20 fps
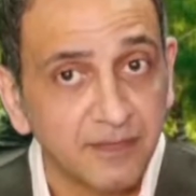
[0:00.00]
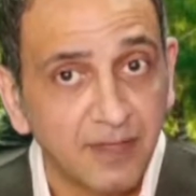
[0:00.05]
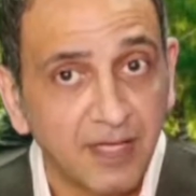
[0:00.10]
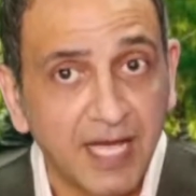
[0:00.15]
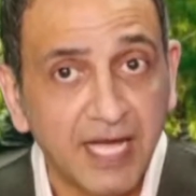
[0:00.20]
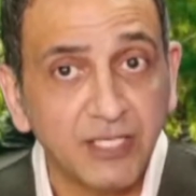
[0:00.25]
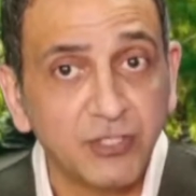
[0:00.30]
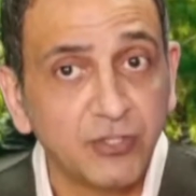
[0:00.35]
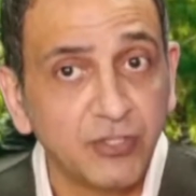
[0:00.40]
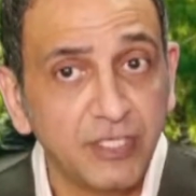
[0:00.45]

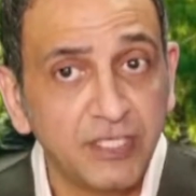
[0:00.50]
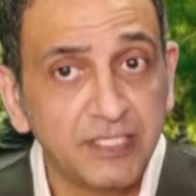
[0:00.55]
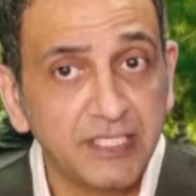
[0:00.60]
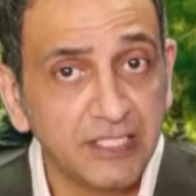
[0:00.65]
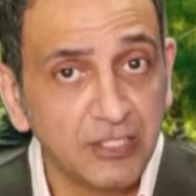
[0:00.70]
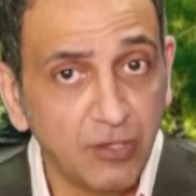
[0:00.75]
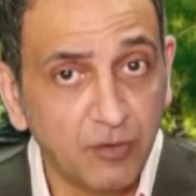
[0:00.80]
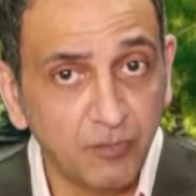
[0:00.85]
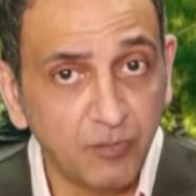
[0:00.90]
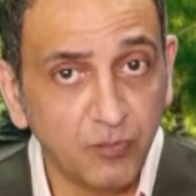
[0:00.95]
Actually, the
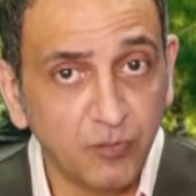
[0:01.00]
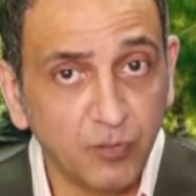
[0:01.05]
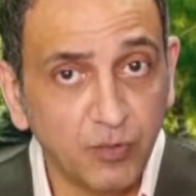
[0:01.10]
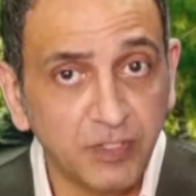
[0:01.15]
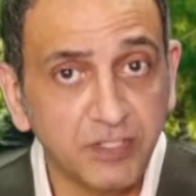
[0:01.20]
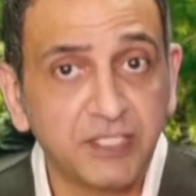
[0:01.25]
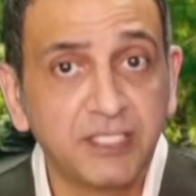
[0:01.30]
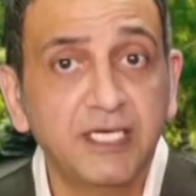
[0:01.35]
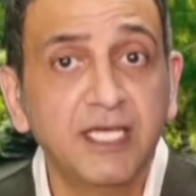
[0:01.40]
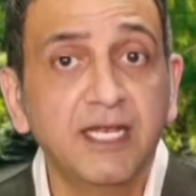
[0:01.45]

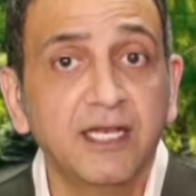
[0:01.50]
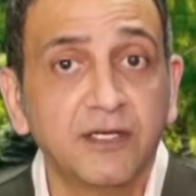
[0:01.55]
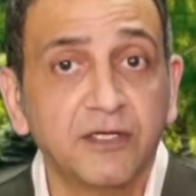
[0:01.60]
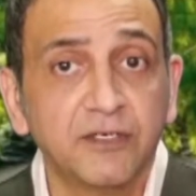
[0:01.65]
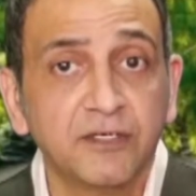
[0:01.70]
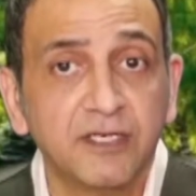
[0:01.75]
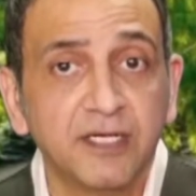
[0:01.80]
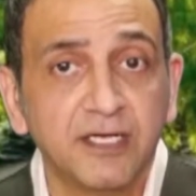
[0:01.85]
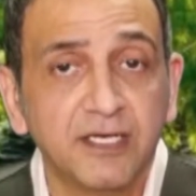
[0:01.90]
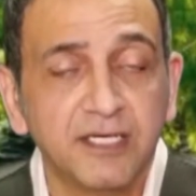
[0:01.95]
#1
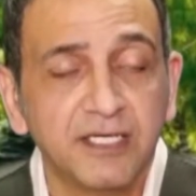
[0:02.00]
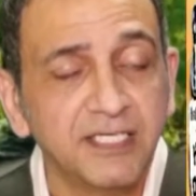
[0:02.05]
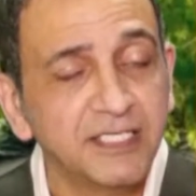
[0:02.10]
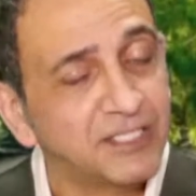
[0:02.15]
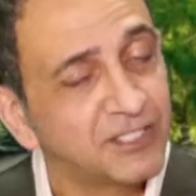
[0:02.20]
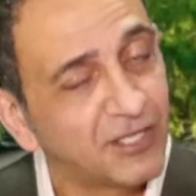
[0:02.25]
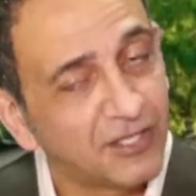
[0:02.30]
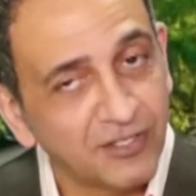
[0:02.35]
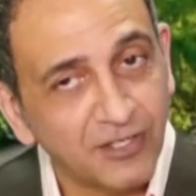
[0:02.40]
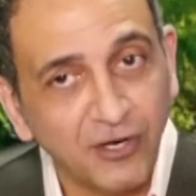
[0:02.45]
killer is
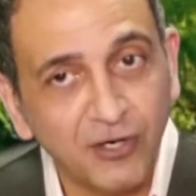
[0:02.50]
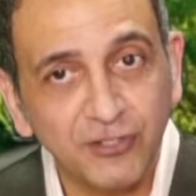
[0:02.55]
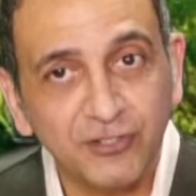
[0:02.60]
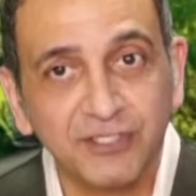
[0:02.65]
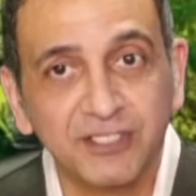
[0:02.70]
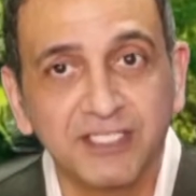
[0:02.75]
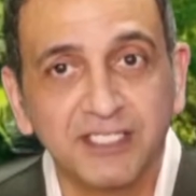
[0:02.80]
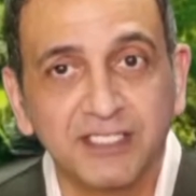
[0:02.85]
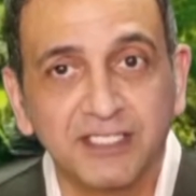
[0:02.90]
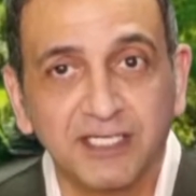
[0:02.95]
not heart
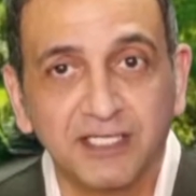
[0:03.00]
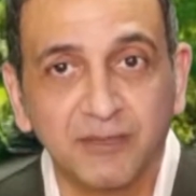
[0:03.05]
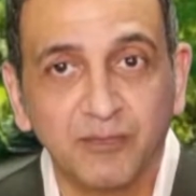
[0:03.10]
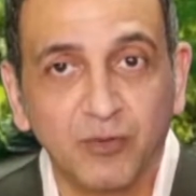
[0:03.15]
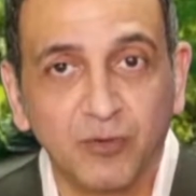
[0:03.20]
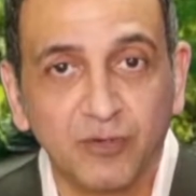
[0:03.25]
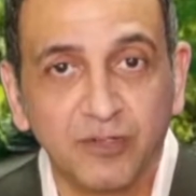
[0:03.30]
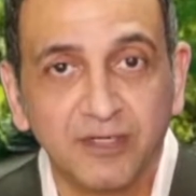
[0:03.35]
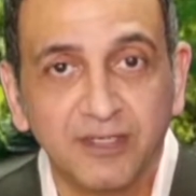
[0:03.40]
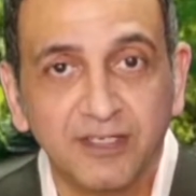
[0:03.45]
disease
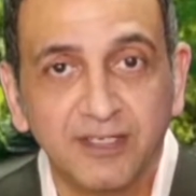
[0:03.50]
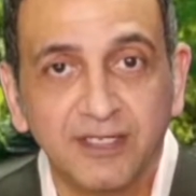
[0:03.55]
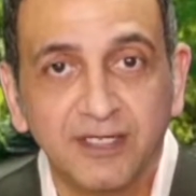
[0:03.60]
anymore.